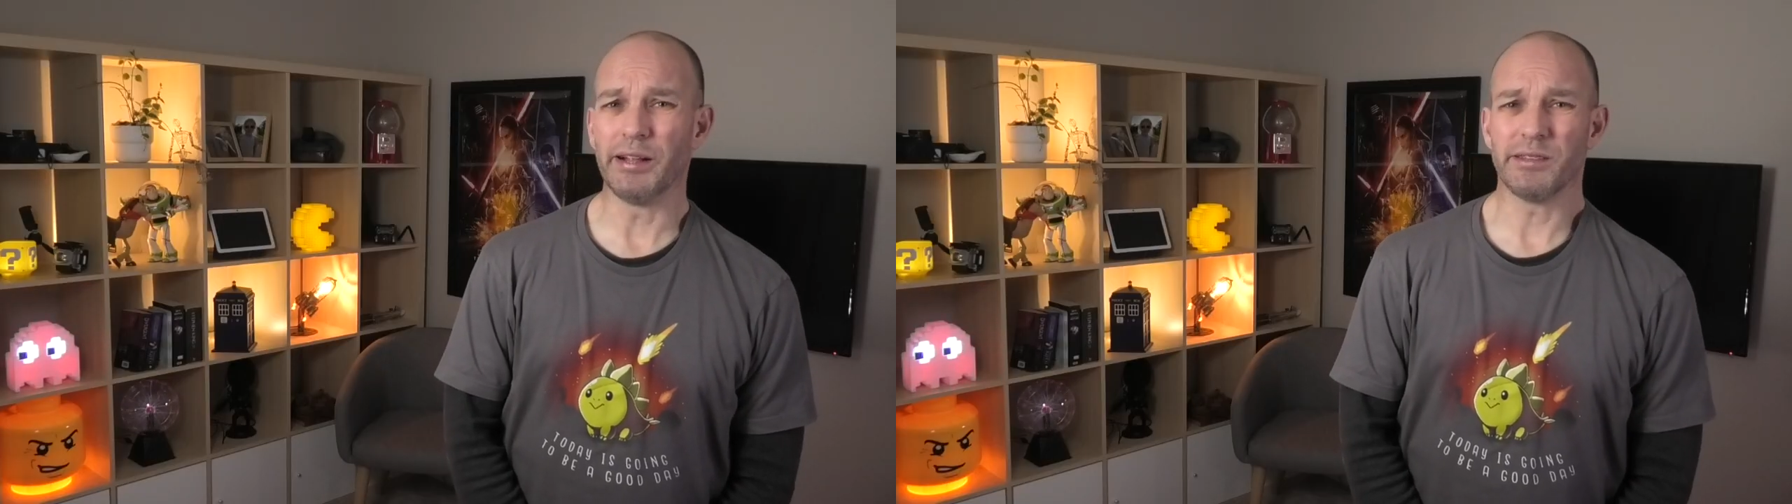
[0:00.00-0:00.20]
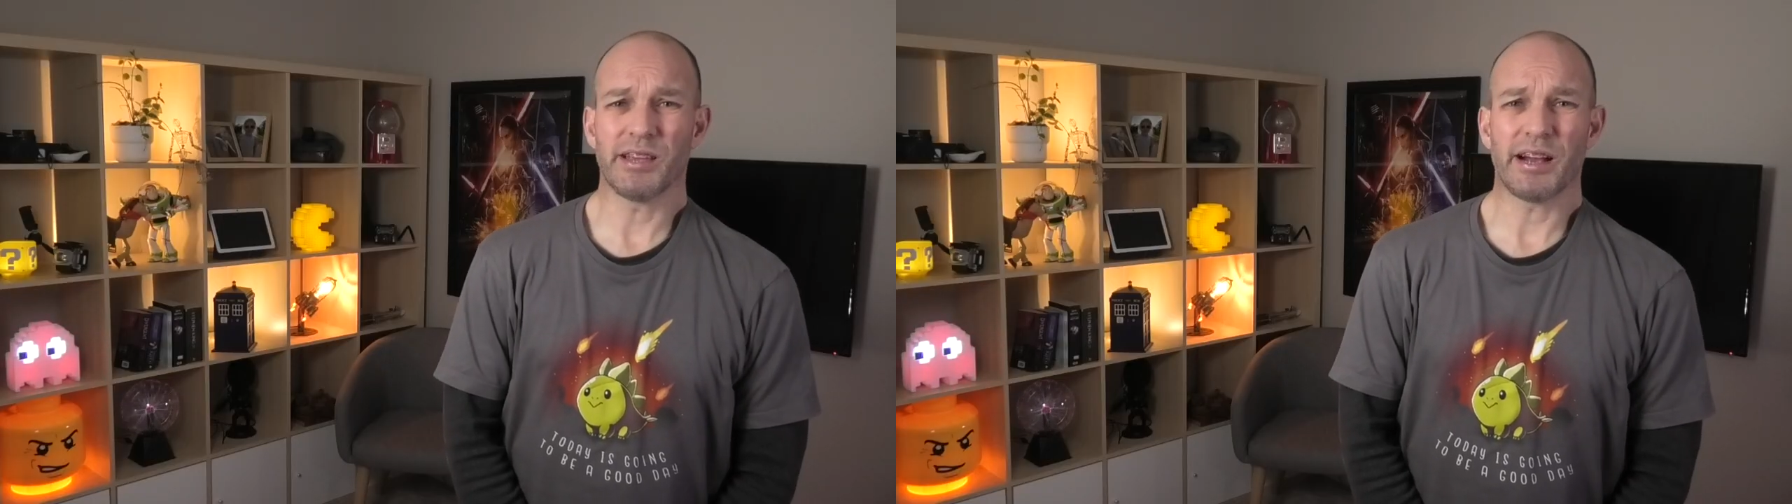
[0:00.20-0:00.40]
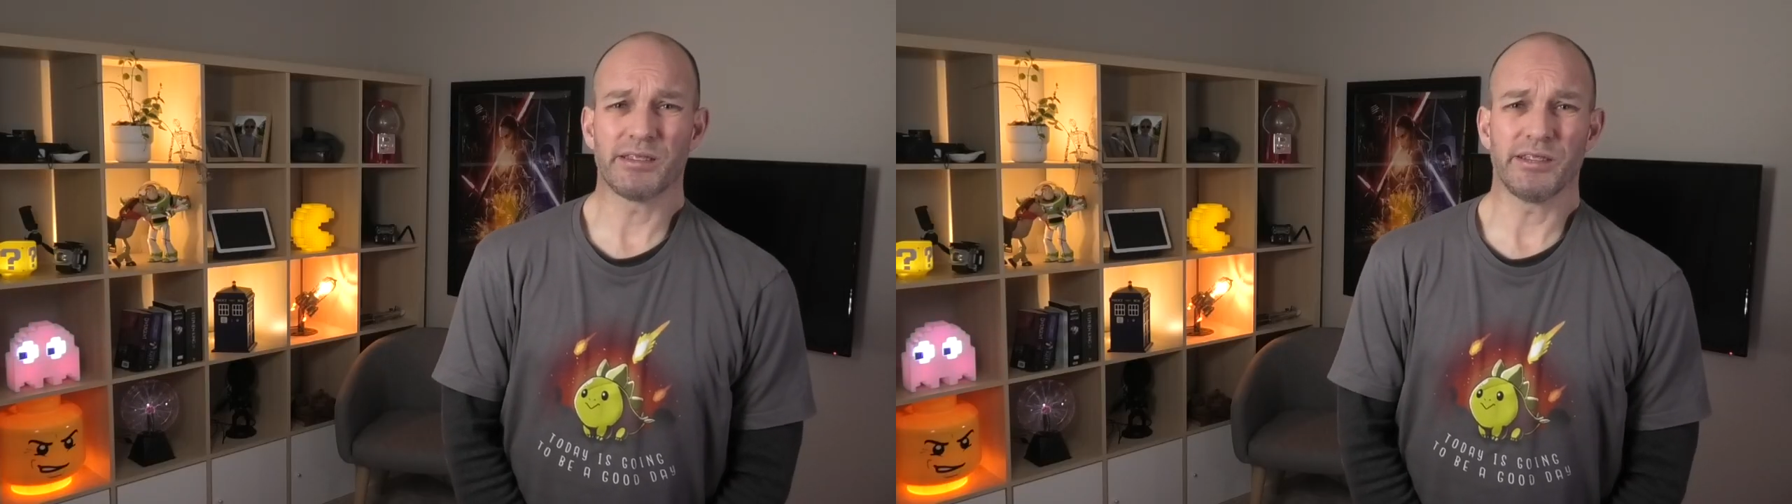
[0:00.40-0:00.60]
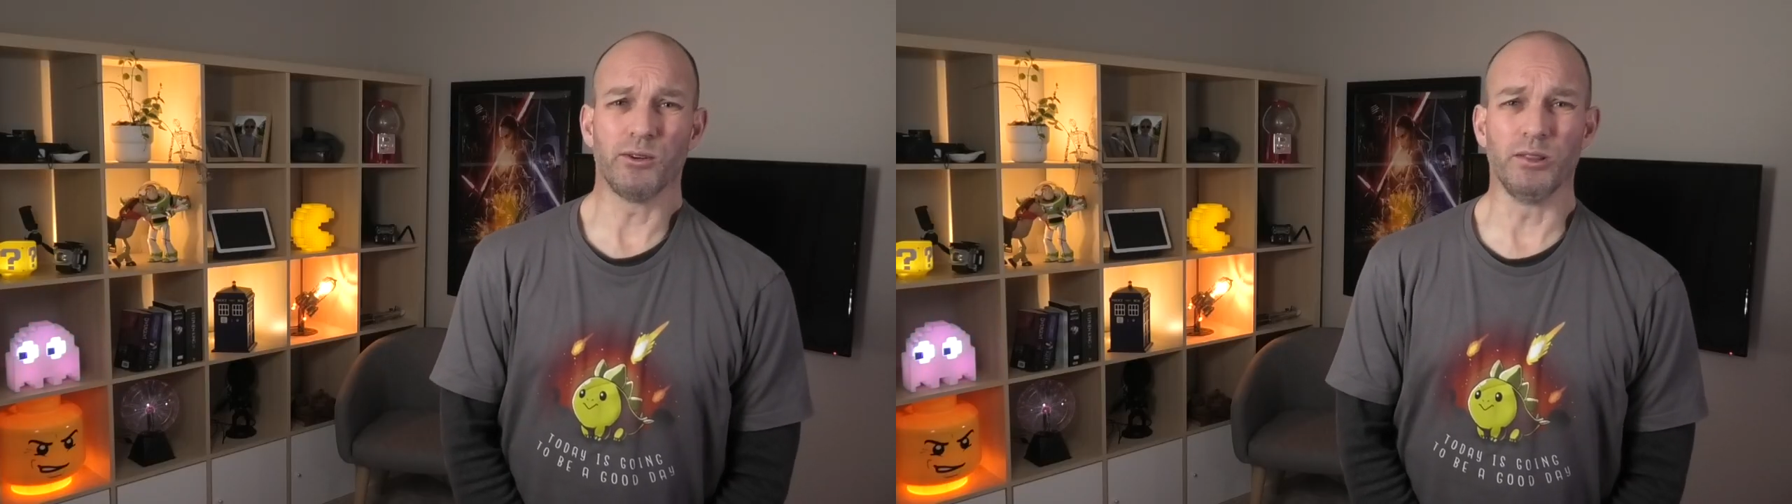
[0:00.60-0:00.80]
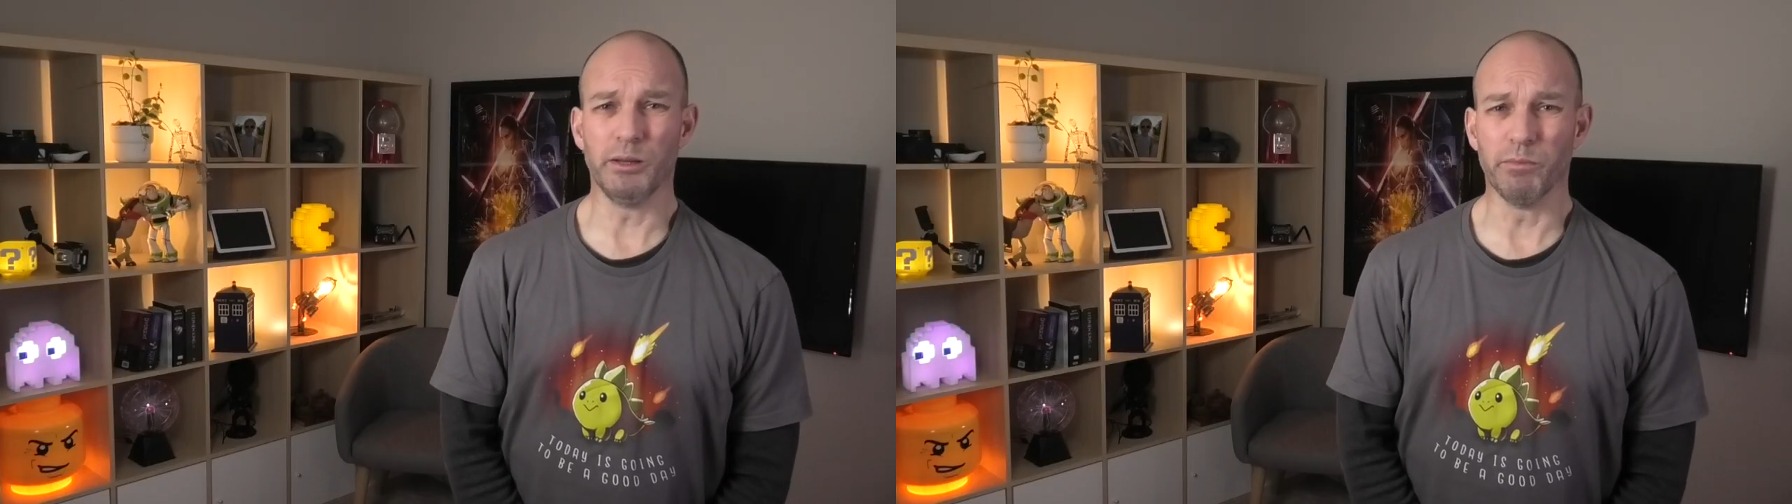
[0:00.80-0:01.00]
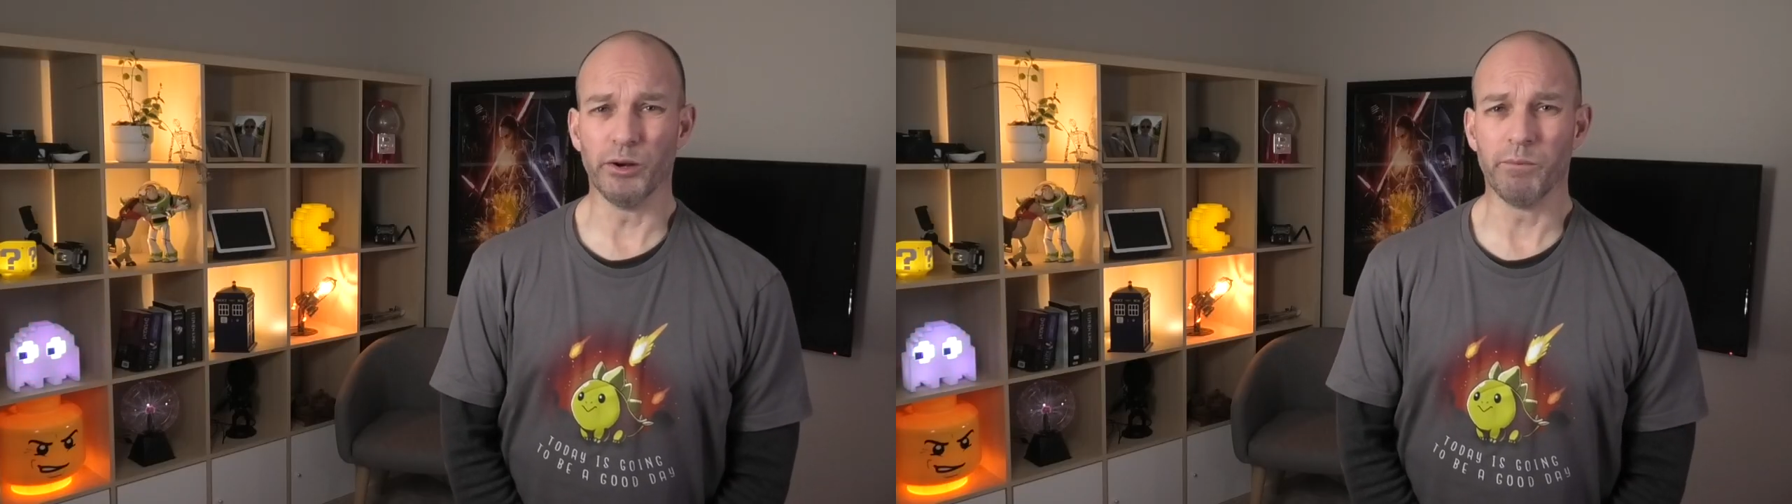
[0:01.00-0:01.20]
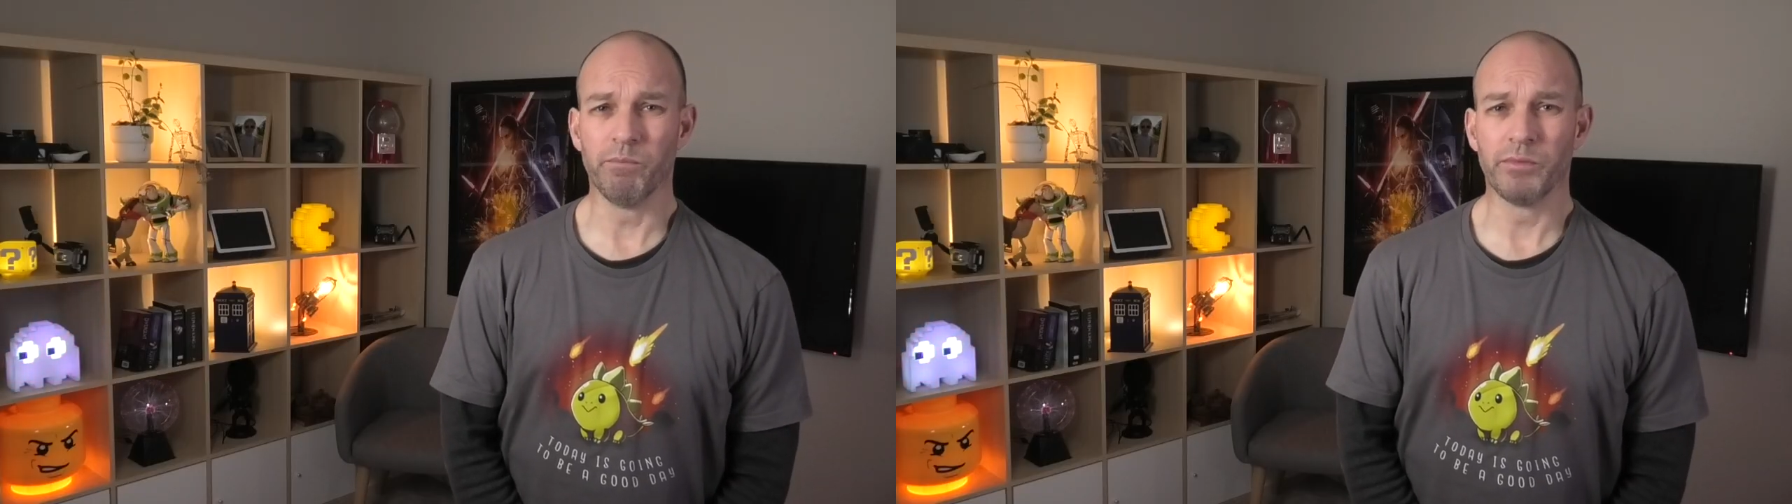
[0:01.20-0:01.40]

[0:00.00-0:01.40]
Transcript: a taxi or limo